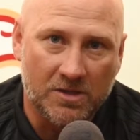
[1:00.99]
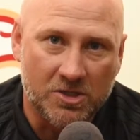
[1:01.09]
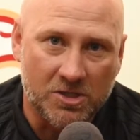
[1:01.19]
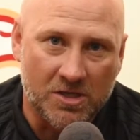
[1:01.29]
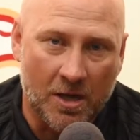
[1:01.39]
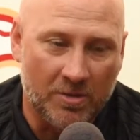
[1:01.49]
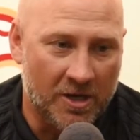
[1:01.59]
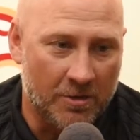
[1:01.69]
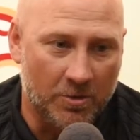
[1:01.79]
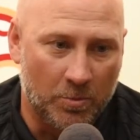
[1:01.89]
It's just now being
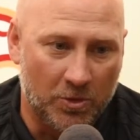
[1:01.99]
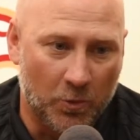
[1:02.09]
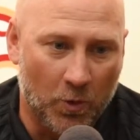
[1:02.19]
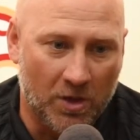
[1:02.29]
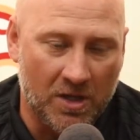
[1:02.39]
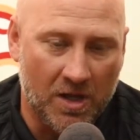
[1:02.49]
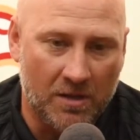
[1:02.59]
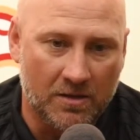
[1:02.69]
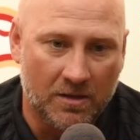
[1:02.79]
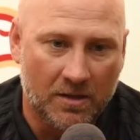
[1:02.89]
able to put the work
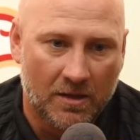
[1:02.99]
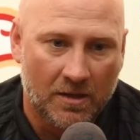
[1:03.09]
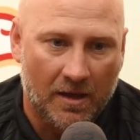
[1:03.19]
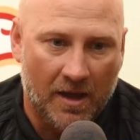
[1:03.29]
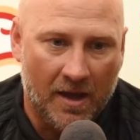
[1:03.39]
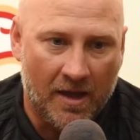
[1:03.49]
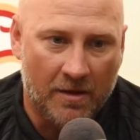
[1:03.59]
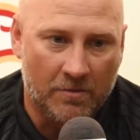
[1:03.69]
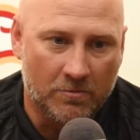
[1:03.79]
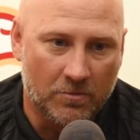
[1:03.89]
in
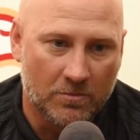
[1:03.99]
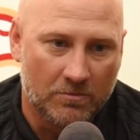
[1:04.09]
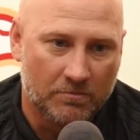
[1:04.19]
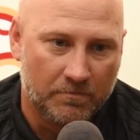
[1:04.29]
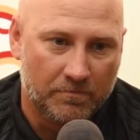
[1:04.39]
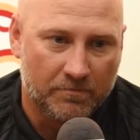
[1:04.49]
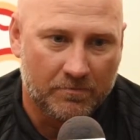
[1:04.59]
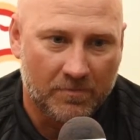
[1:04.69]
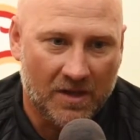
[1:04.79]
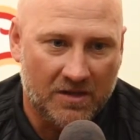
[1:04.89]
and
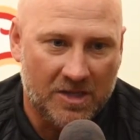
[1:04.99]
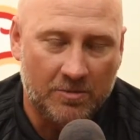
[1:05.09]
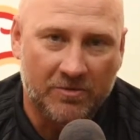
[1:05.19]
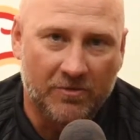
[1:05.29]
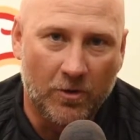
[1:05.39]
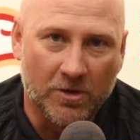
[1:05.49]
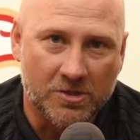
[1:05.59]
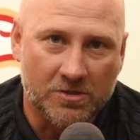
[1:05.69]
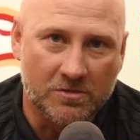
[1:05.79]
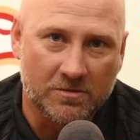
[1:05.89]
keep the
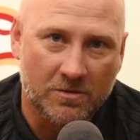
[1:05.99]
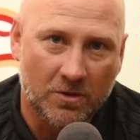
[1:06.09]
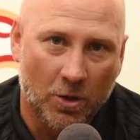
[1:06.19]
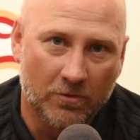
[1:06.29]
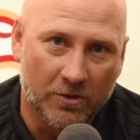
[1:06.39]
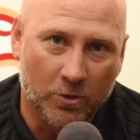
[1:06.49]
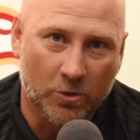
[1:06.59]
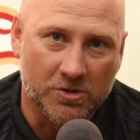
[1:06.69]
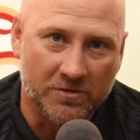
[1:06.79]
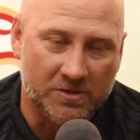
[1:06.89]
focus over the
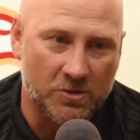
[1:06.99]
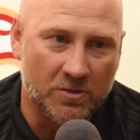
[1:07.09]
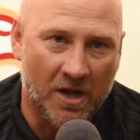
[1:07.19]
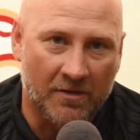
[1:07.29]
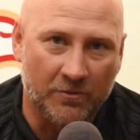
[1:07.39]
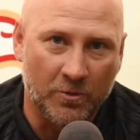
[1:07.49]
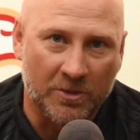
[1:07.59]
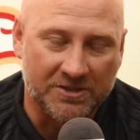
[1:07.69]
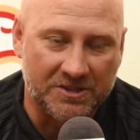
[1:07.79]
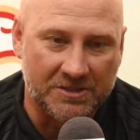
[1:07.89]
course of a 2.5, 3
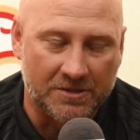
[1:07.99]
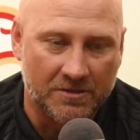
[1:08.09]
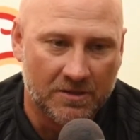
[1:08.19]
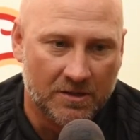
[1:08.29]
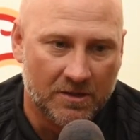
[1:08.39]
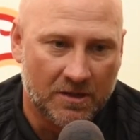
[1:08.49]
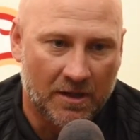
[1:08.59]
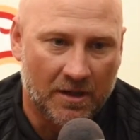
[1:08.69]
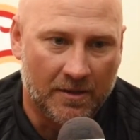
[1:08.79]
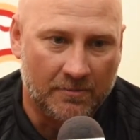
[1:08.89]
month season,
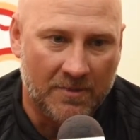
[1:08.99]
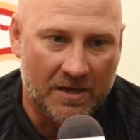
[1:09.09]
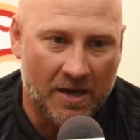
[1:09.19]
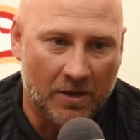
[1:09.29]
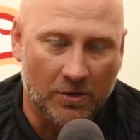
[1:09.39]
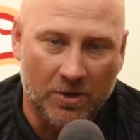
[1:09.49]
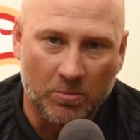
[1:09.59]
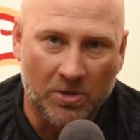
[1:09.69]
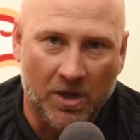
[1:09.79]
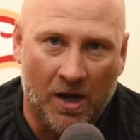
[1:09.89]
and not looking
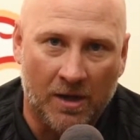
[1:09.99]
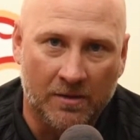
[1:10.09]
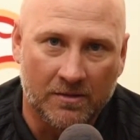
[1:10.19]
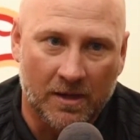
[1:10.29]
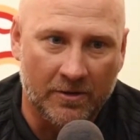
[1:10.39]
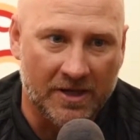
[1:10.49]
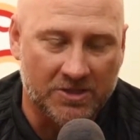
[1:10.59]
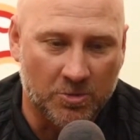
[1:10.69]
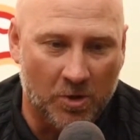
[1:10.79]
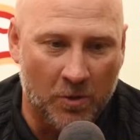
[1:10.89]
beyond our
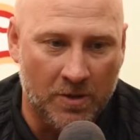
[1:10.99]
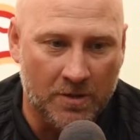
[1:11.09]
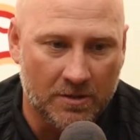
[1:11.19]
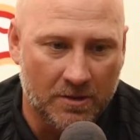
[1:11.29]
next opponent.